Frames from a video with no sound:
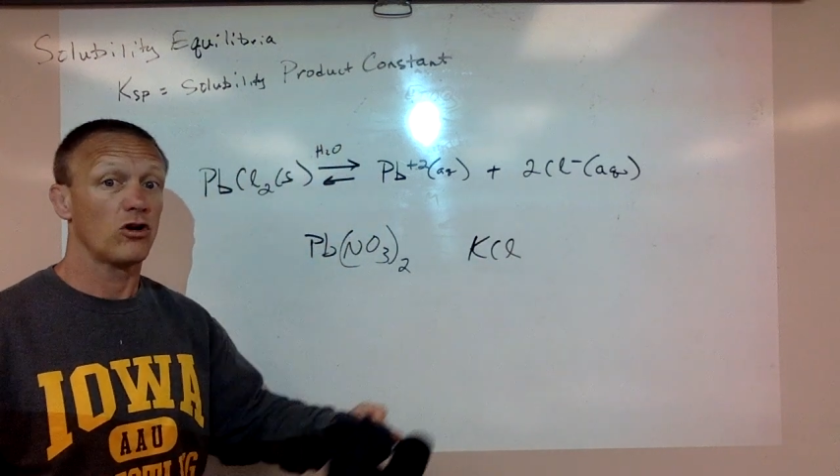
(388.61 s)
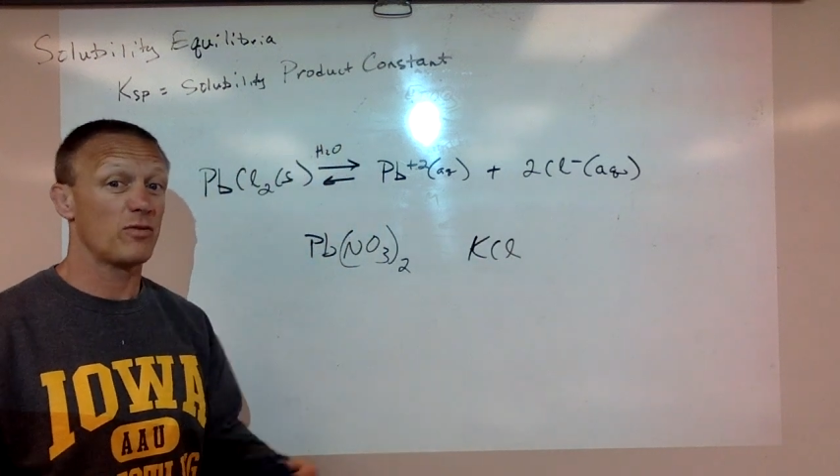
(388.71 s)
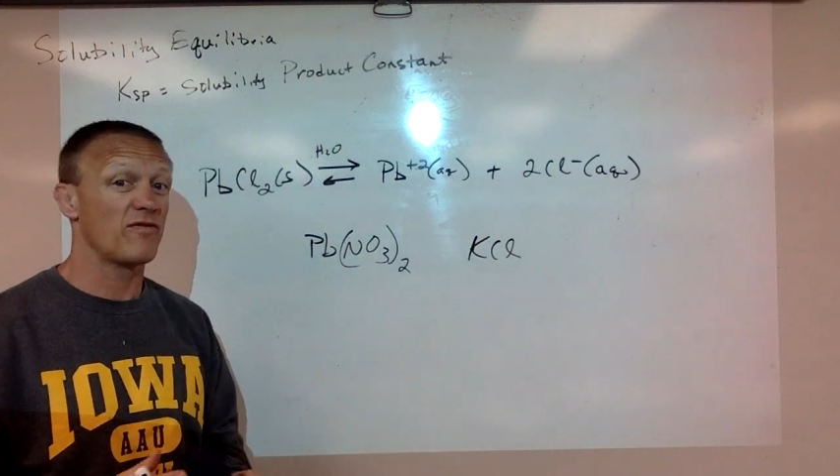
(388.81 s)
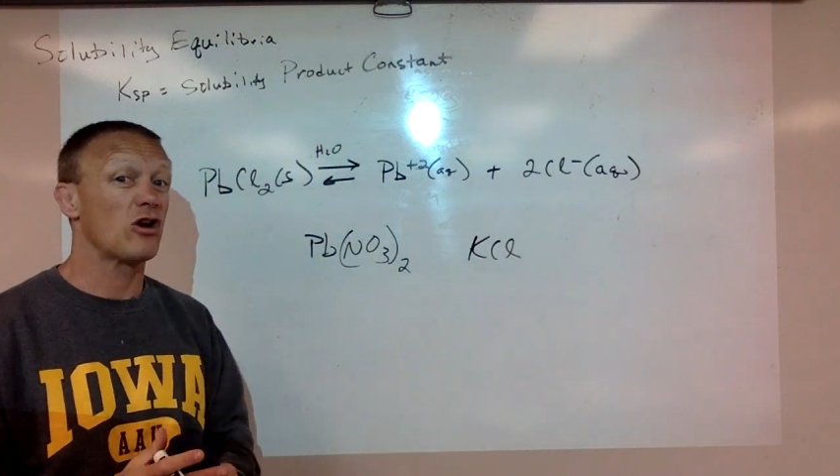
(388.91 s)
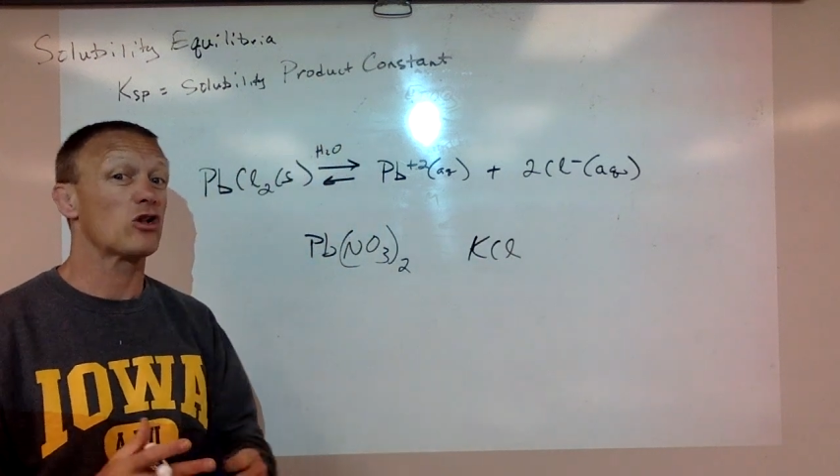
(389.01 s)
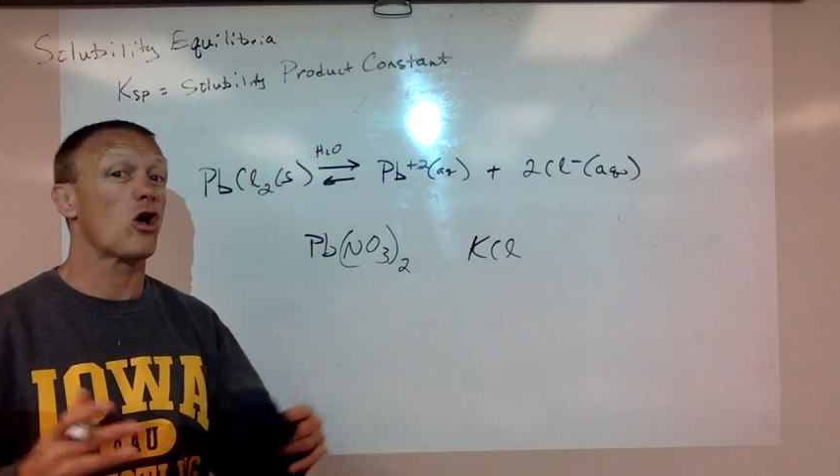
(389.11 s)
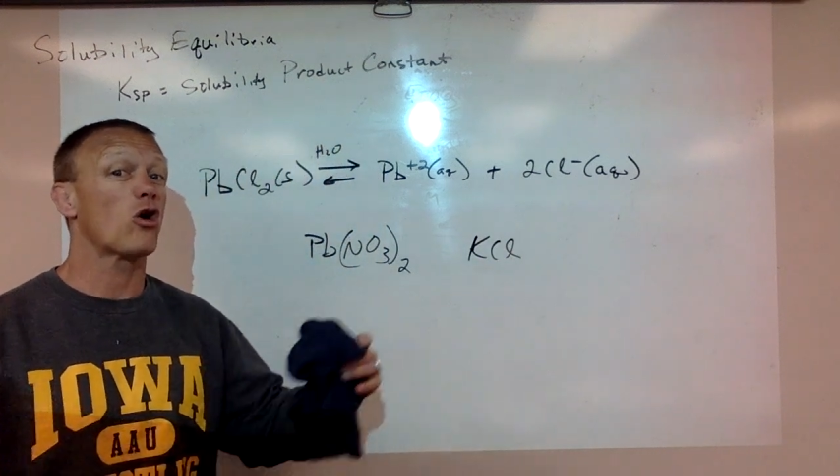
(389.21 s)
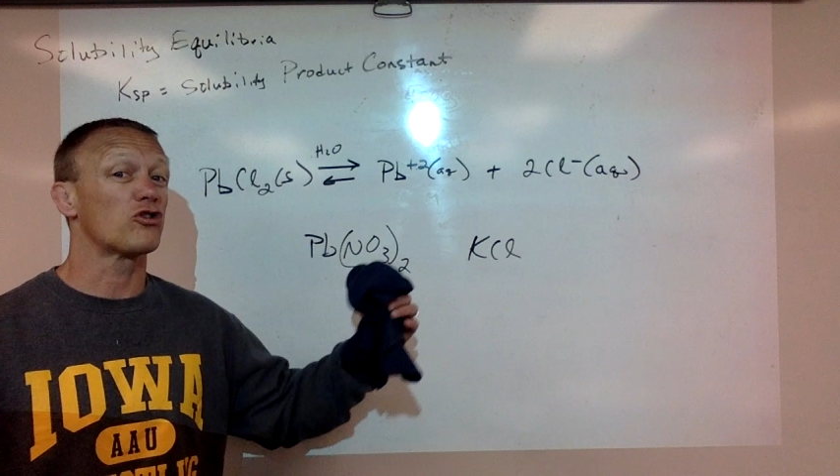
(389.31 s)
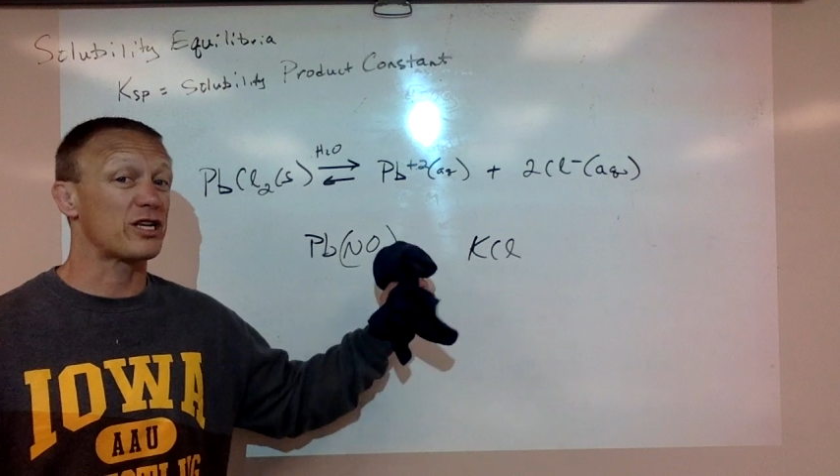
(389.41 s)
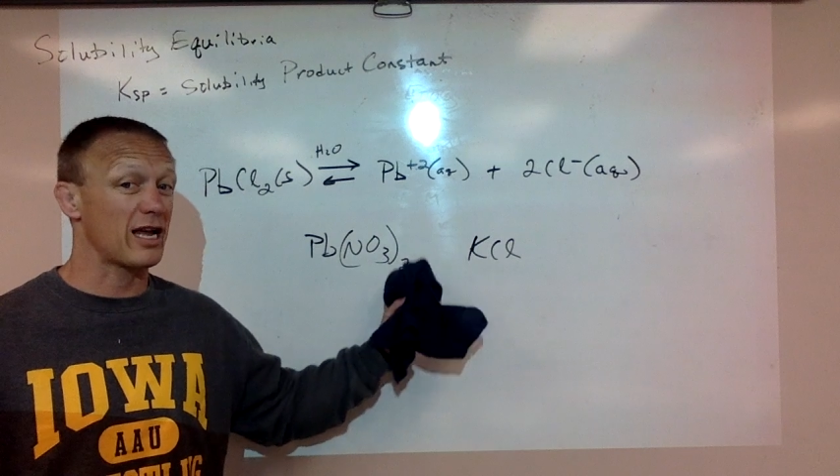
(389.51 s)
It would be very
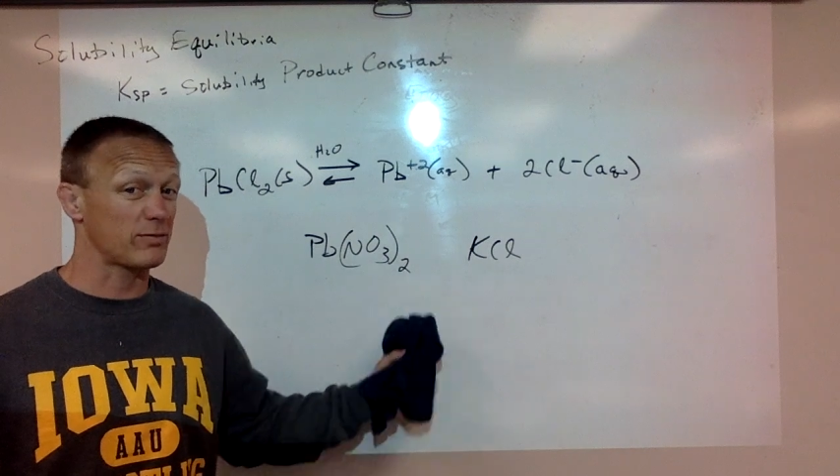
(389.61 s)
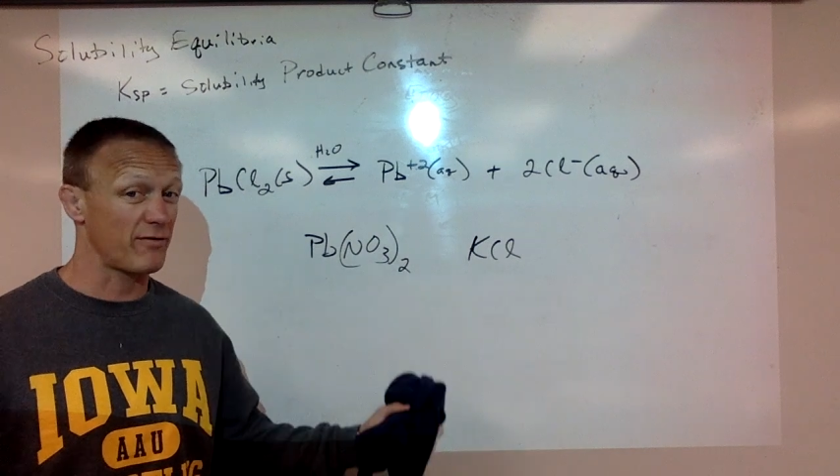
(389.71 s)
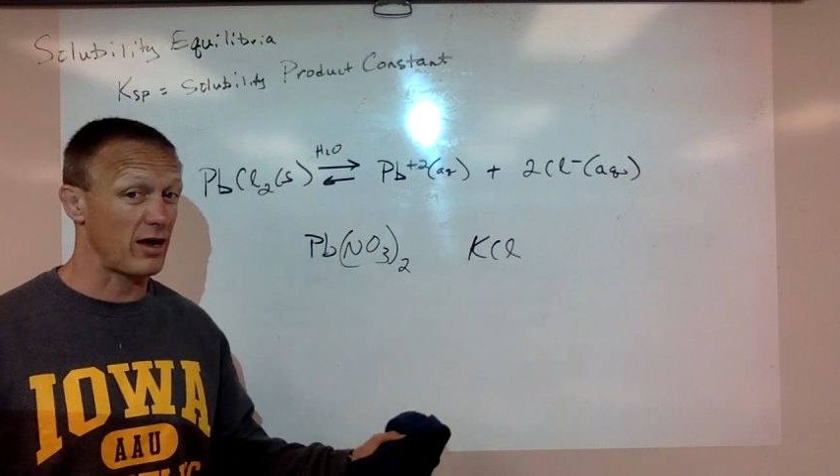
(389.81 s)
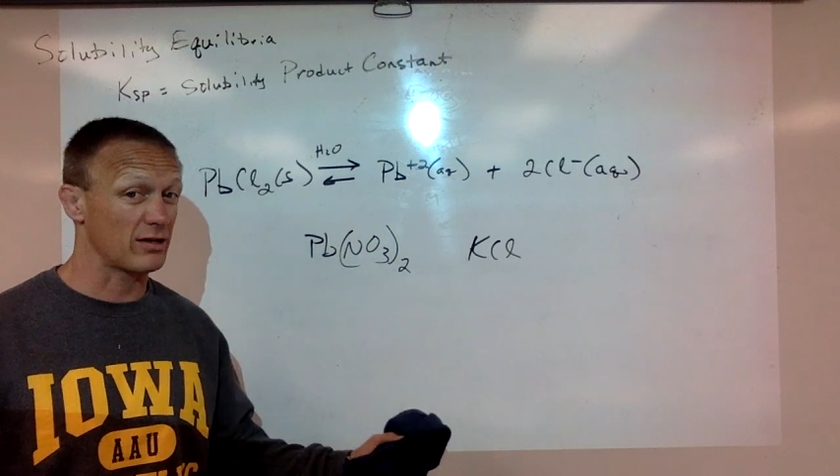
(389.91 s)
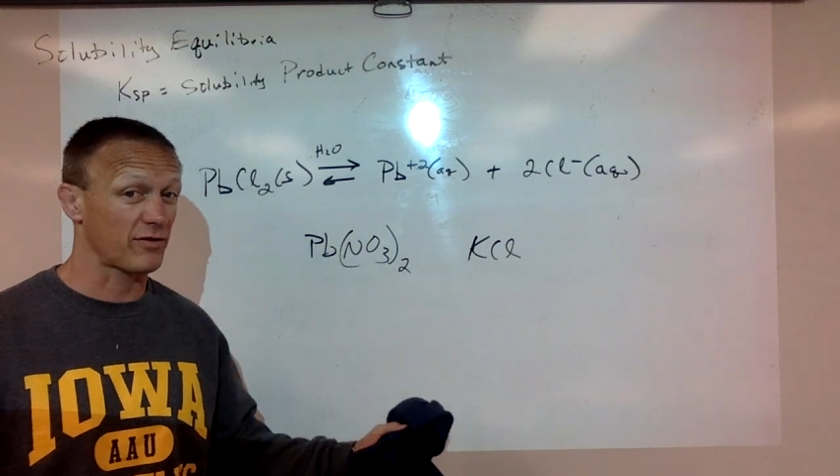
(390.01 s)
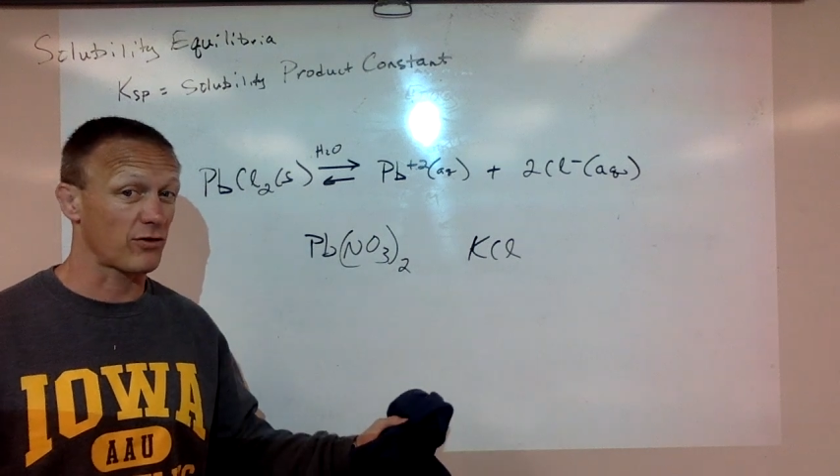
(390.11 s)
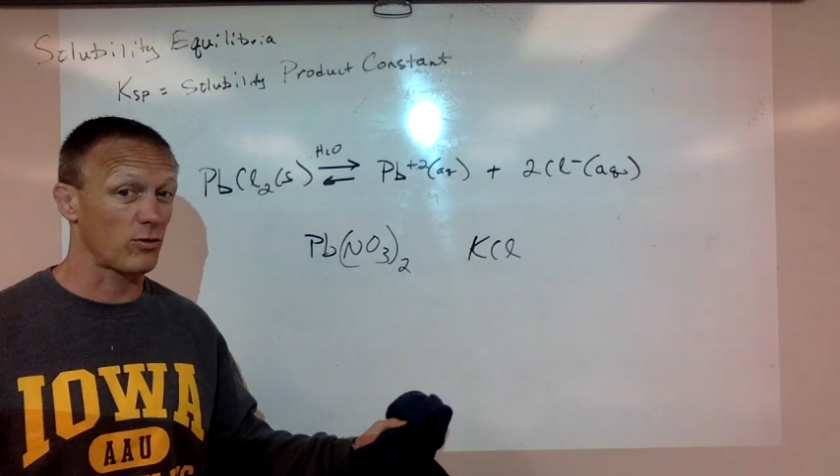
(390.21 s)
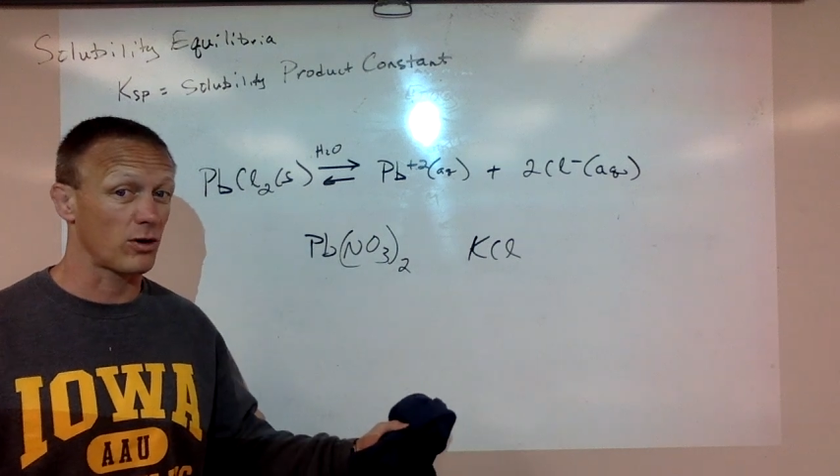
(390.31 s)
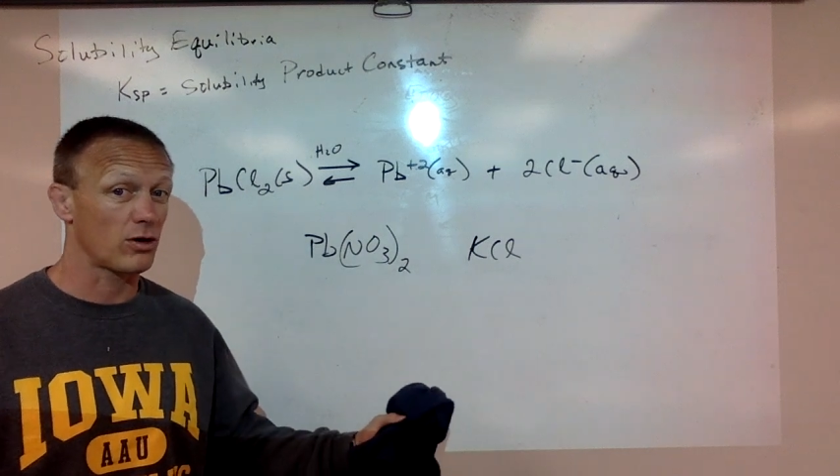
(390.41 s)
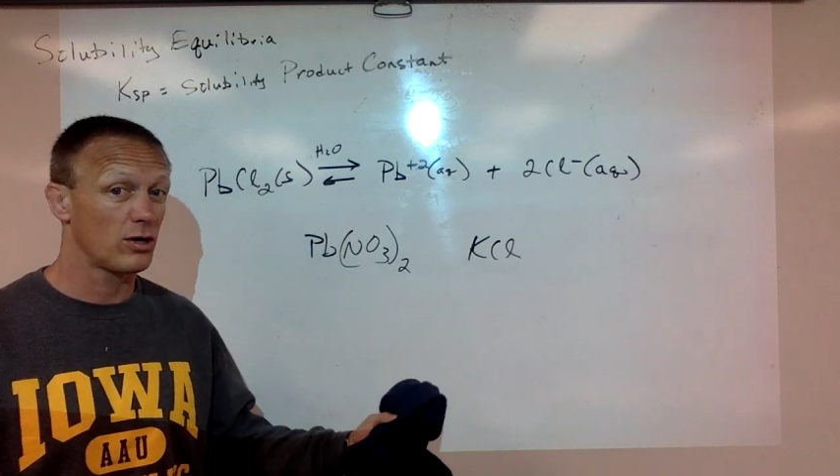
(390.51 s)
large KSP values if there
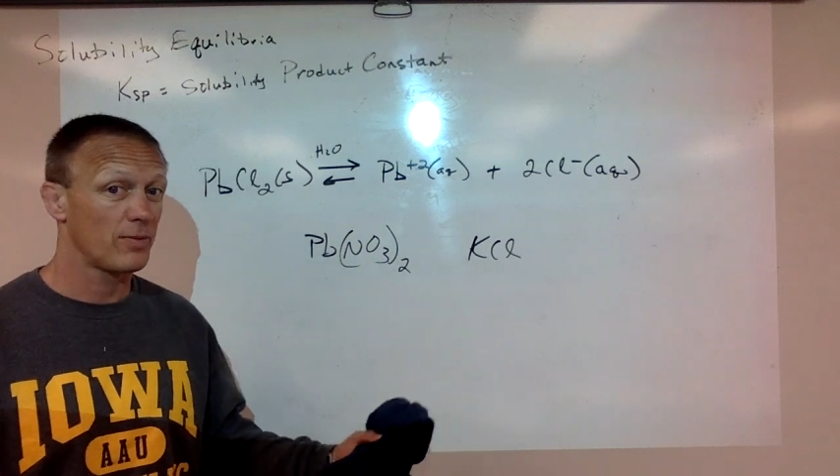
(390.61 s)
were,